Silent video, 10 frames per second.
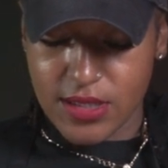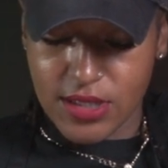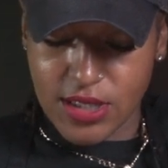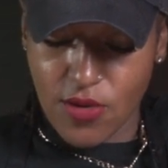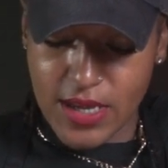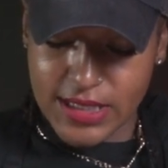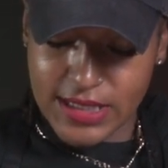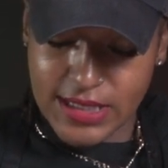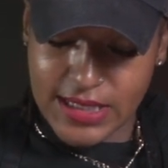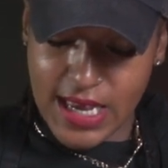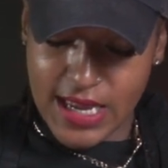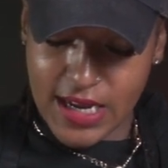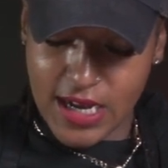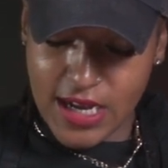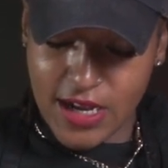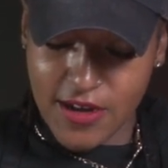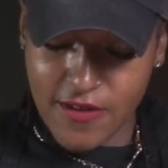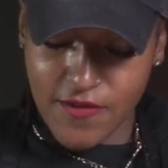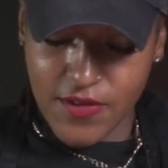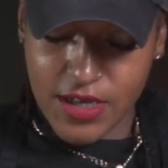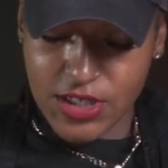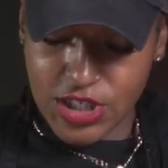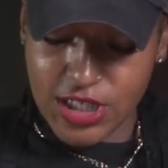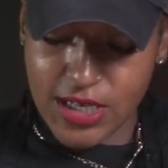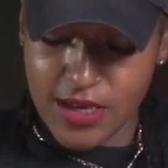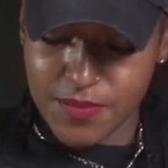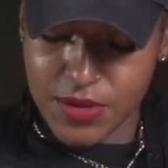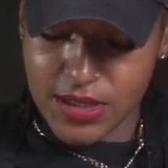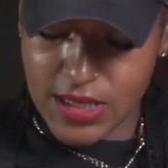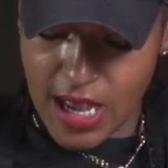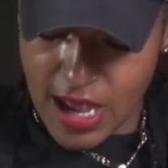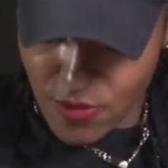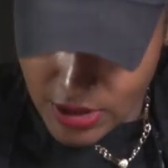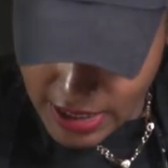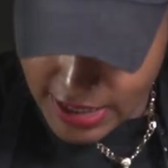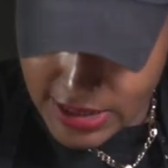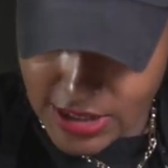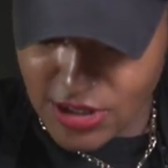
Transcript: So instead of chips, I would like to